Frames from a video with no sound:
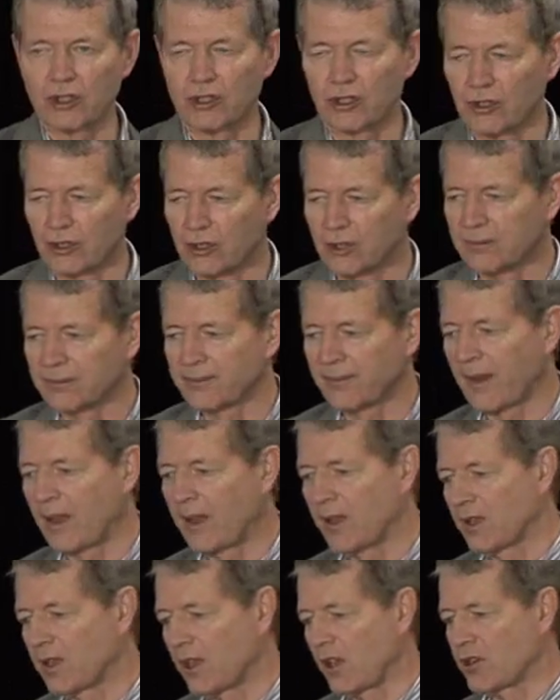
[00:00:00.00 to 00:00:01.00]
to do,
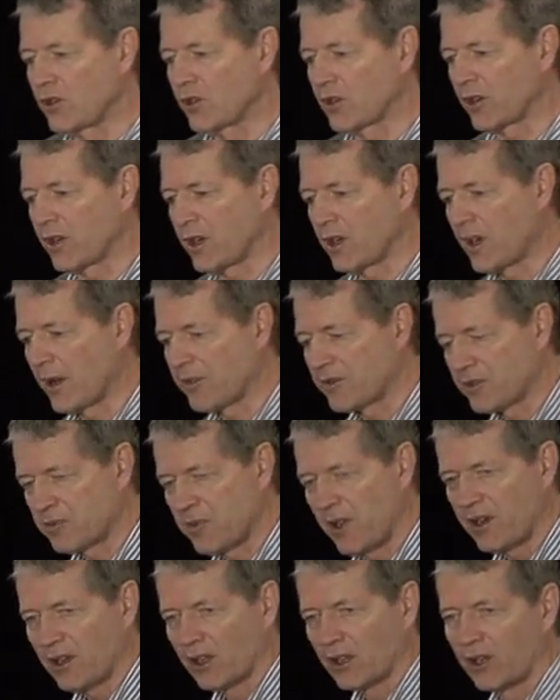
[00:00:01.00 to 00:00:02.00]
and you could end up
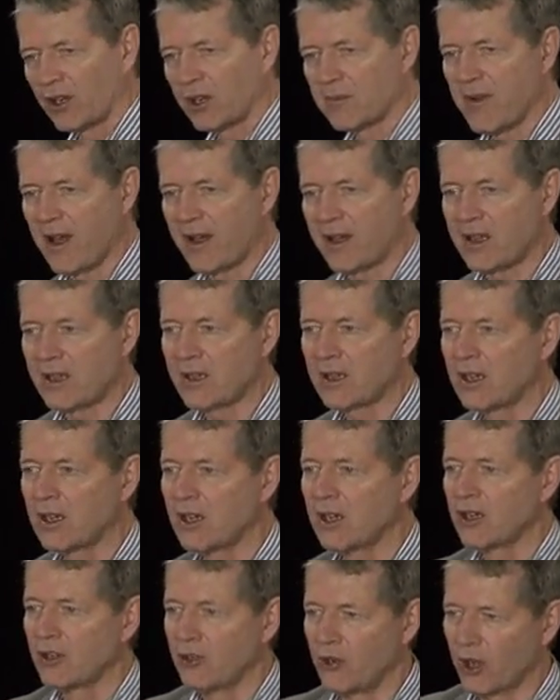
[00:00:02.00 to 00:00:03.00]
spending a lot of money,
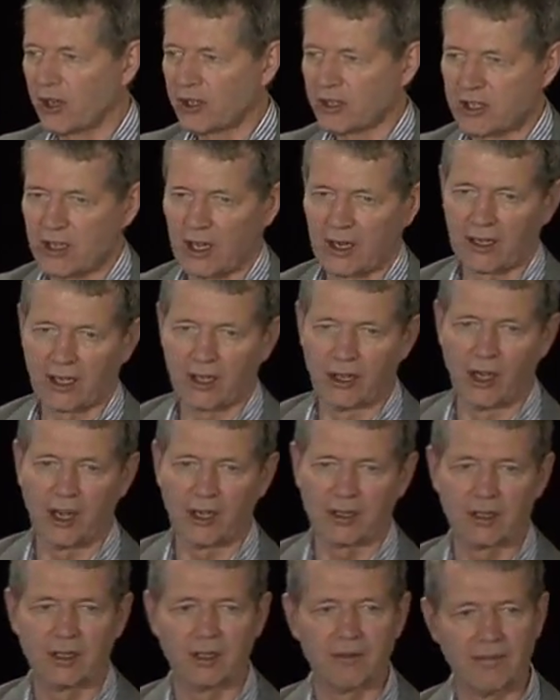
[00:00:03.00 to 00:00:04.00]
not selling a
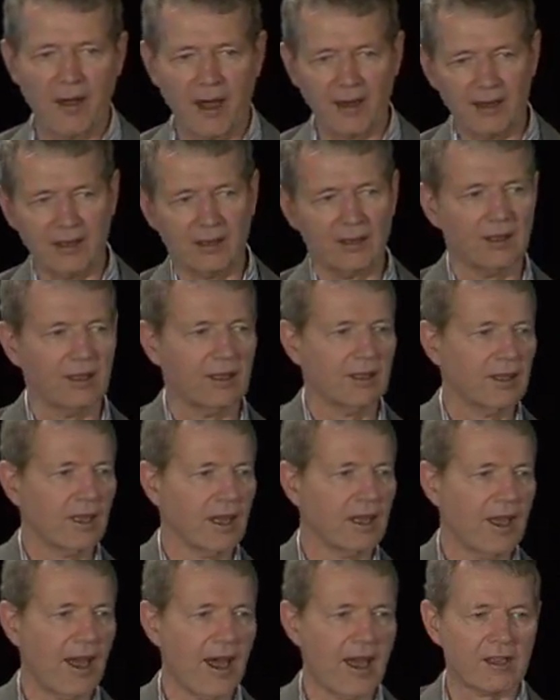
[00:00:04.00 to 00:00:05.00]
lot, but
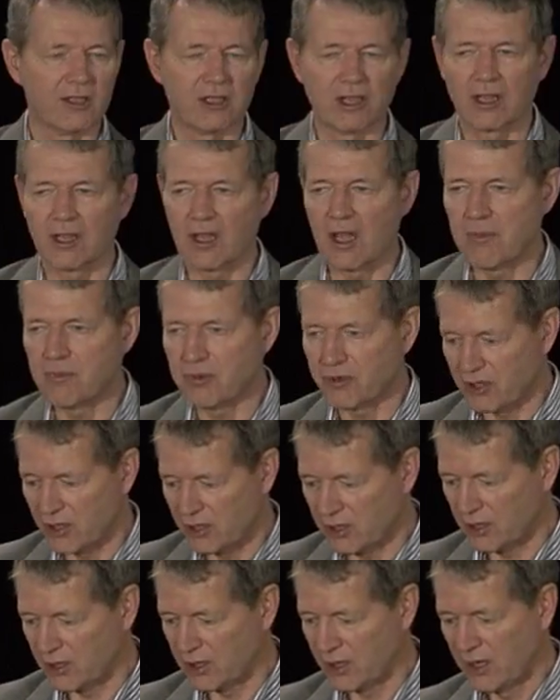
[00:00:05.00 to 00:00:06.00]
enhancing their
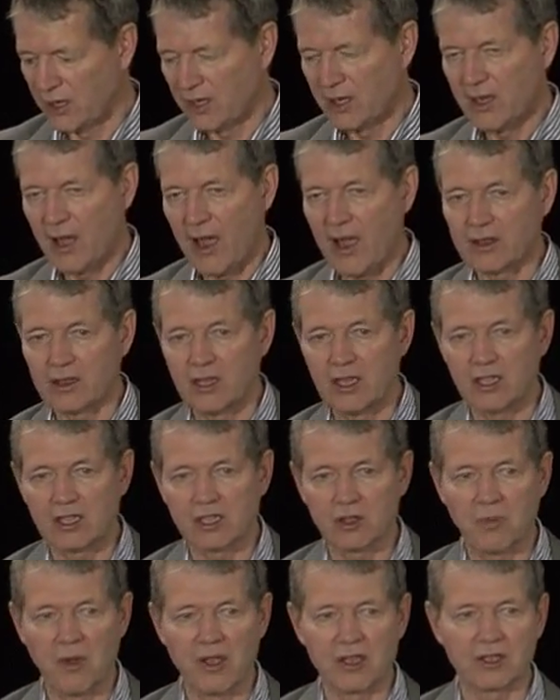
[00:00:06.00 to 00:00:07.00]
position at the
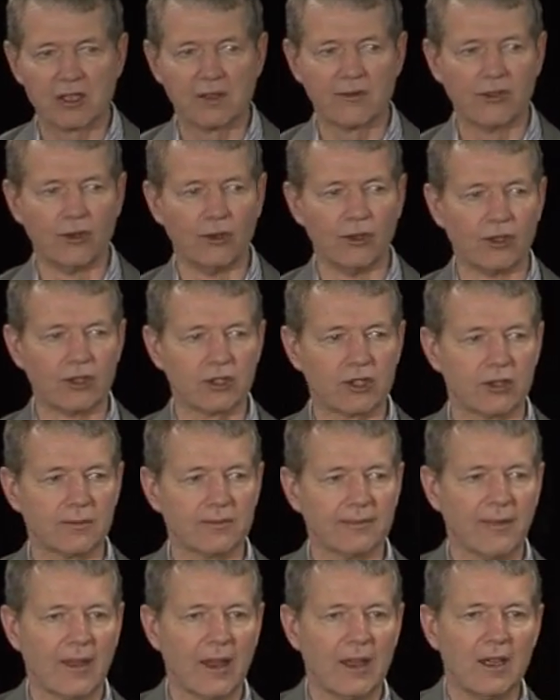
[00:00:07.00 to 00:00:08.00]
expense of yours.
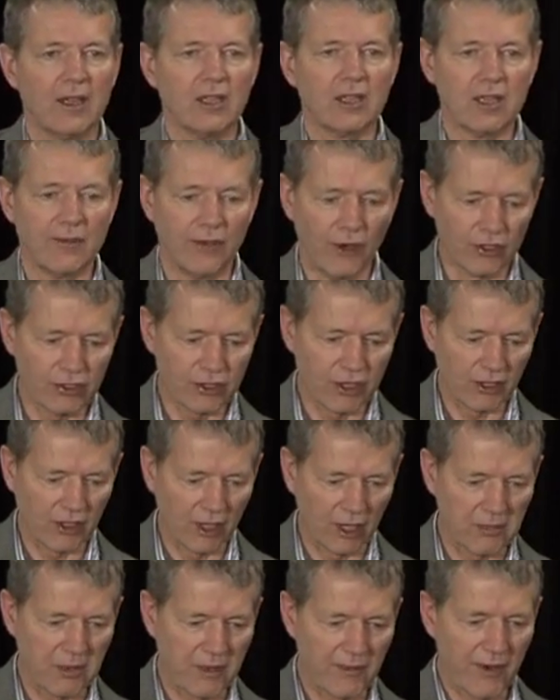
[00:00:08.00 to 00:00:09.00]
You've also
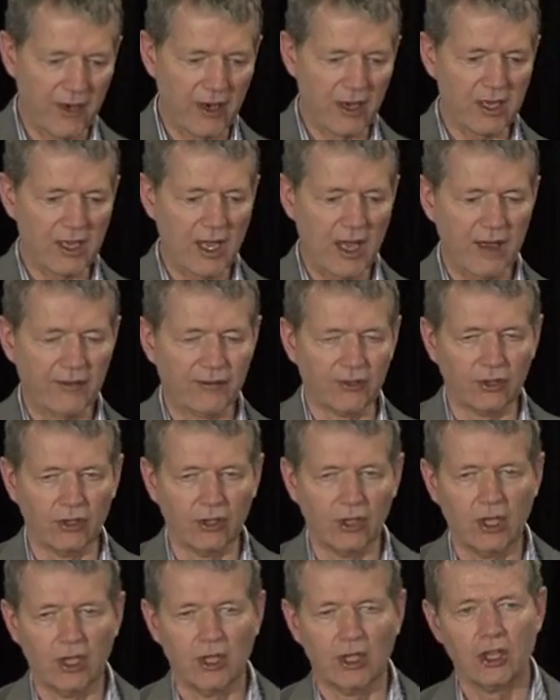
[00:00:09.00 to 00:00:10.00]
got to be very
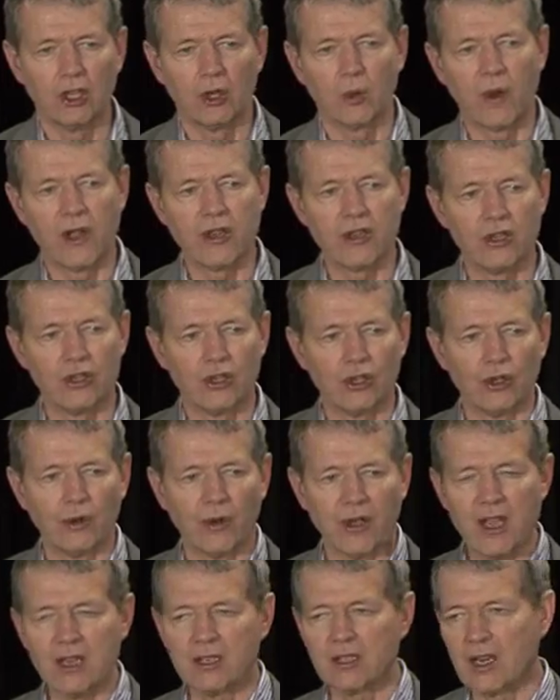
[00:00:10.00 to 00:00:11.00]
careful when you
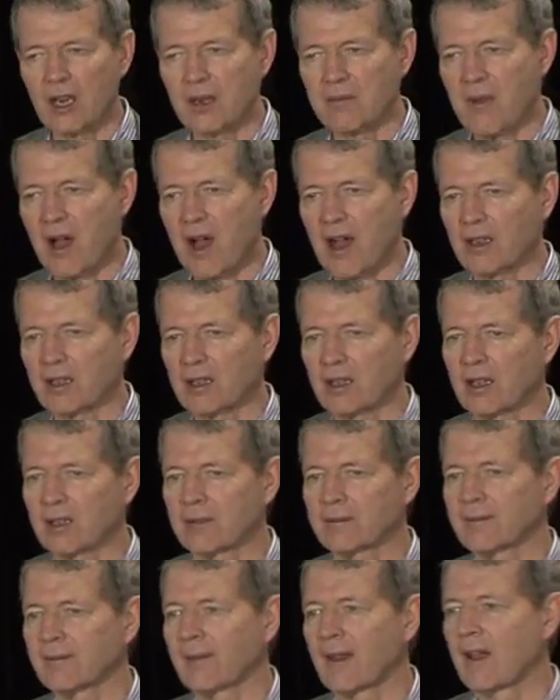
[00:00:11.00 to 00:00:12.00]
do internet
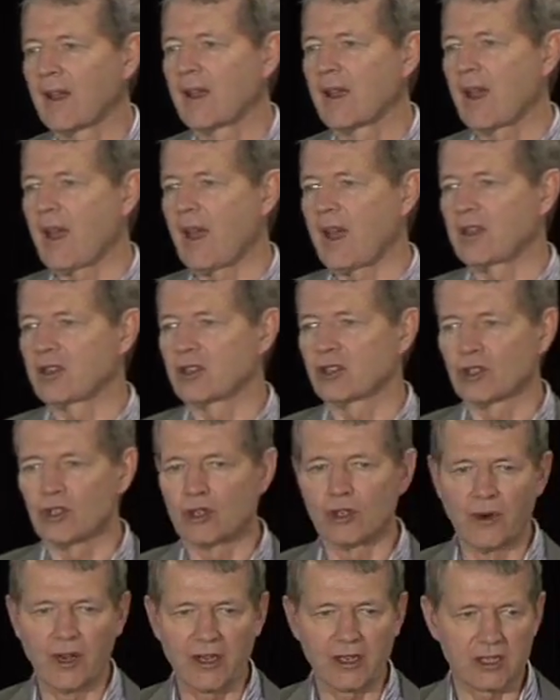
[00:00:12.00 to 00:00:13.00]
marketing and
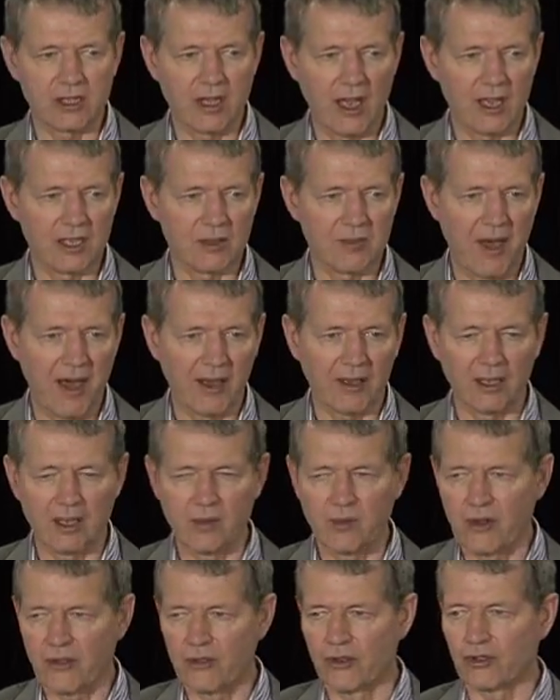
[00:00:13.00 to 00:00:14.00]
direct sales
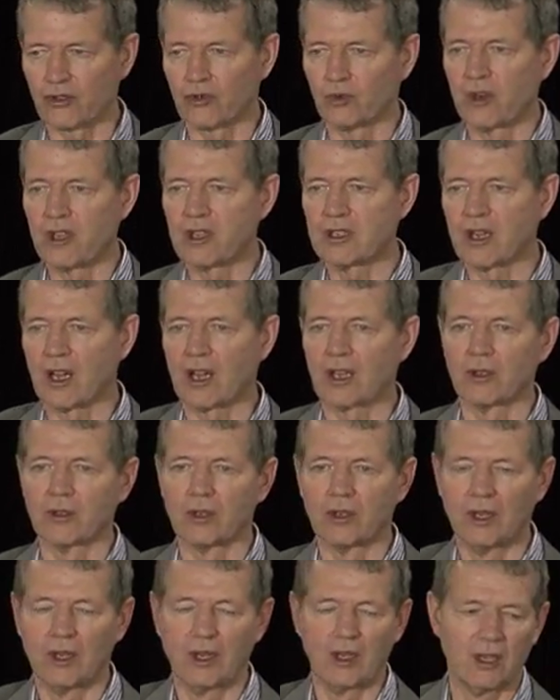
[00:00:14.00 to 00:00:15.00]
marketing, whether it's retail
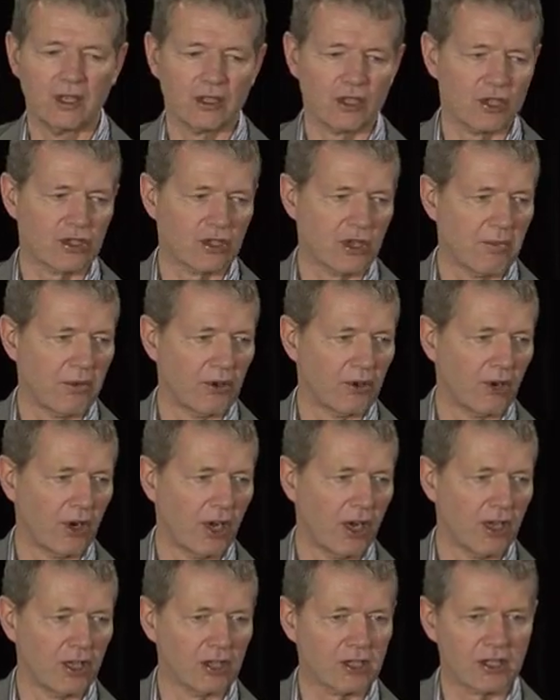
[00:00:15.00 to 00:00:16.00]
or distributor or
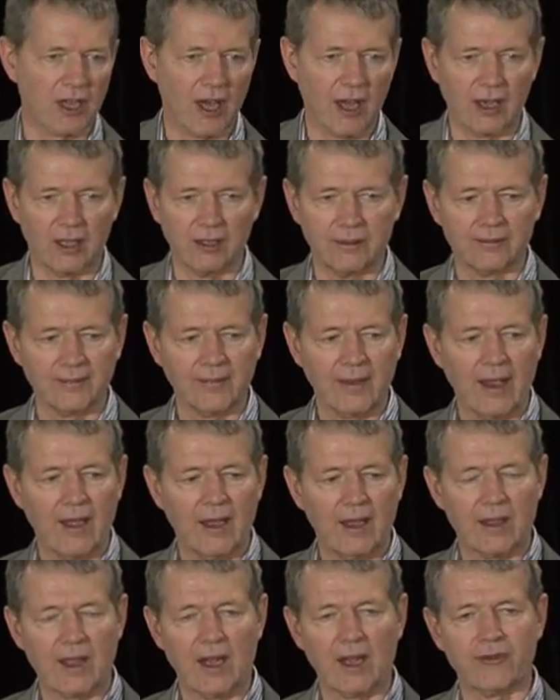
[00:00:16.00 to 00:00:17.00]
wholesale,
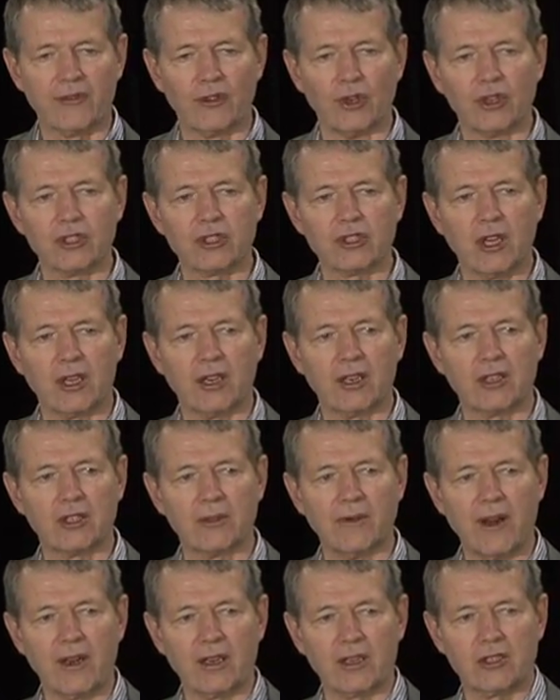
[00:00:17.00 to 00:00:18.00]
that if you're selling
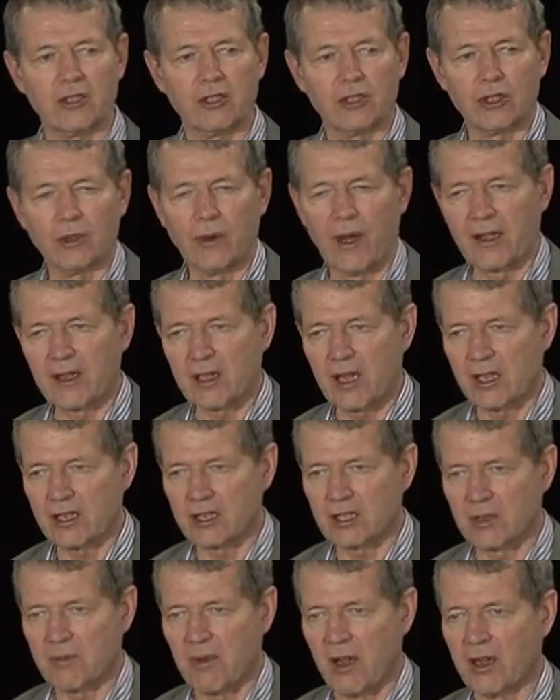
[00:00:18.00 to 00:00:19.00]
direct to a
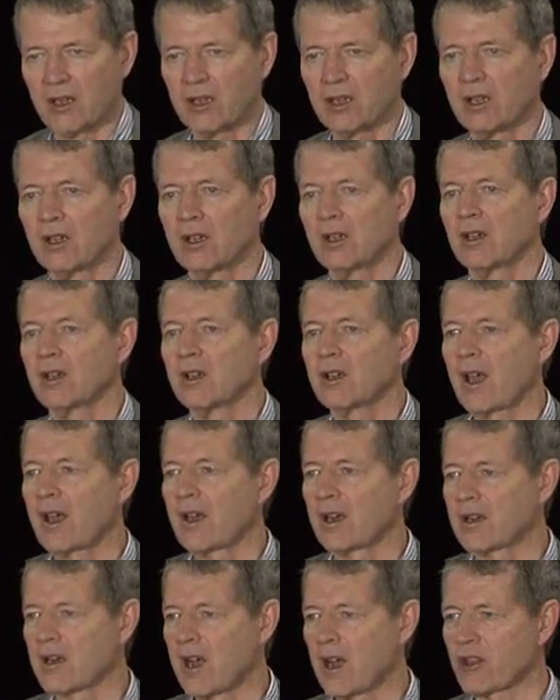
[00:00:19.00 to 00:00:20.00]
customer
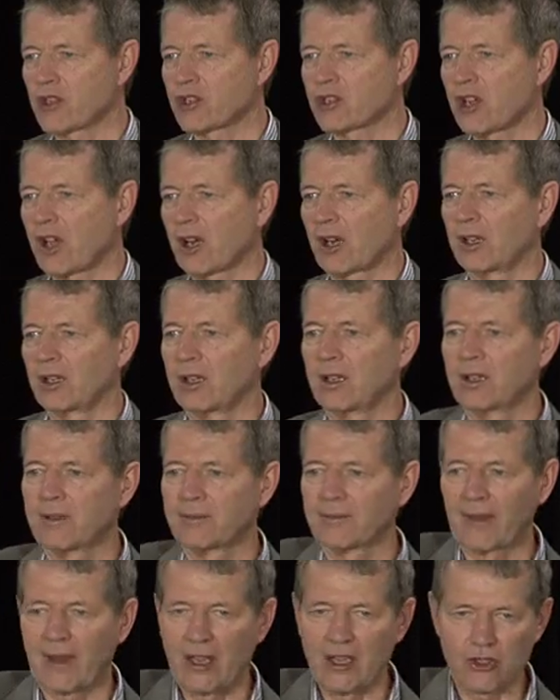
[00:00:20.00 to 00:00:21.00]
and another channel
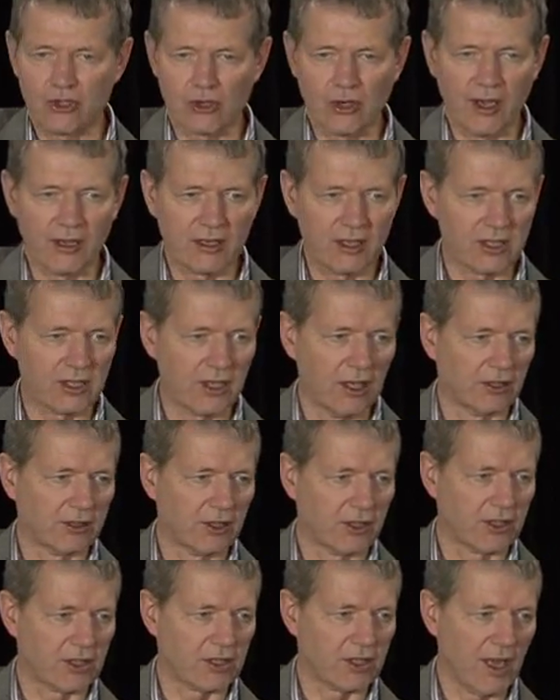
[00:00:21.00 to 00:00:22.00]
is trying to sell
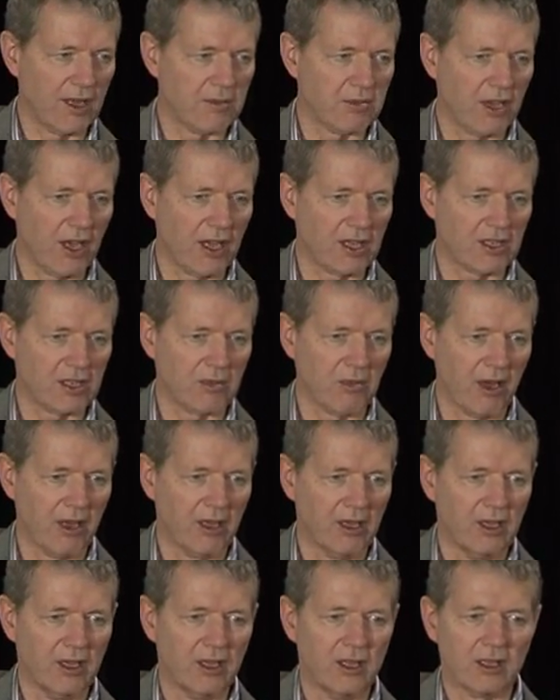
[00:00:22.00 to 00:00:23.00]
to the same customer,
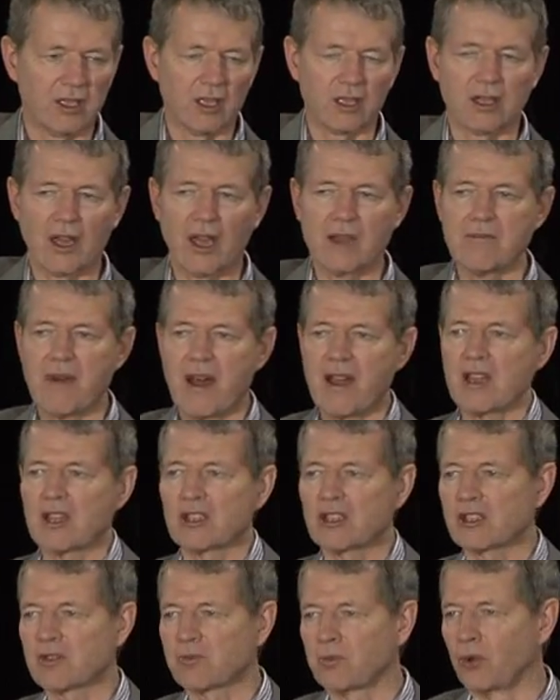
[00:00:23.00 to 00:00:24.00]
that they may
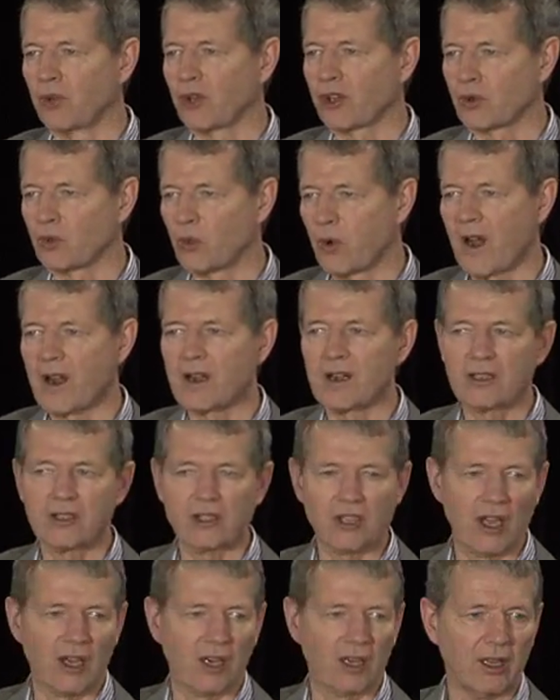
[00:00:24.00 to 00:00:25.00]
exploit one
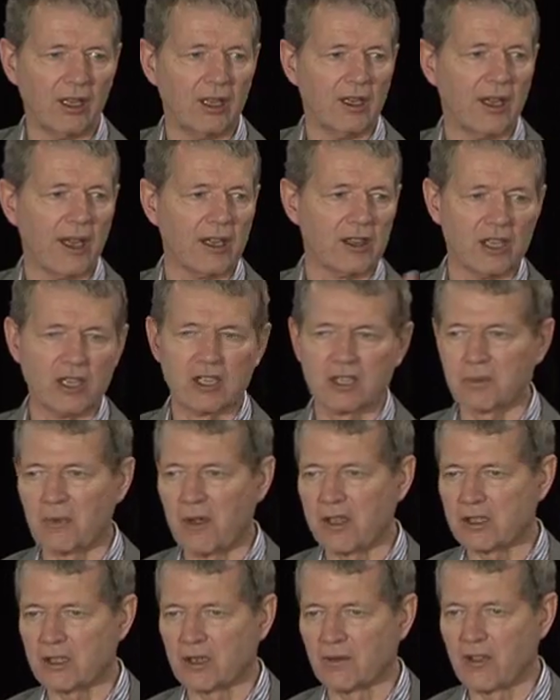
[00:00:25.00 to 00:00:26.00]
channel at the
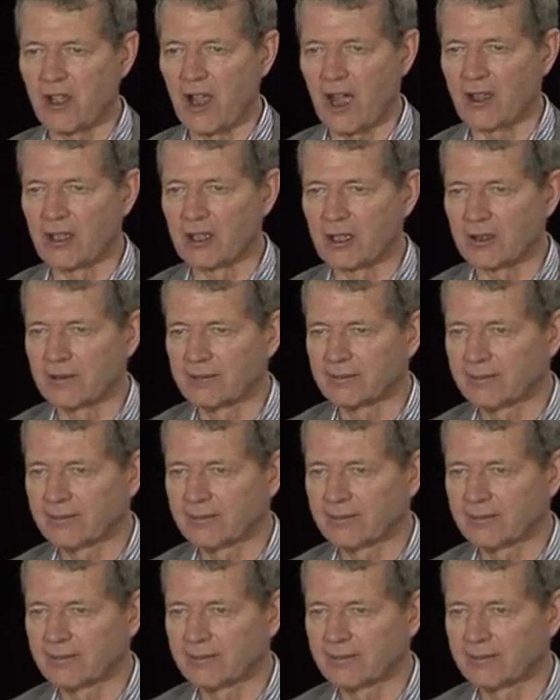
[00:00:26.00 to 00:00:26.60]
expense of the other.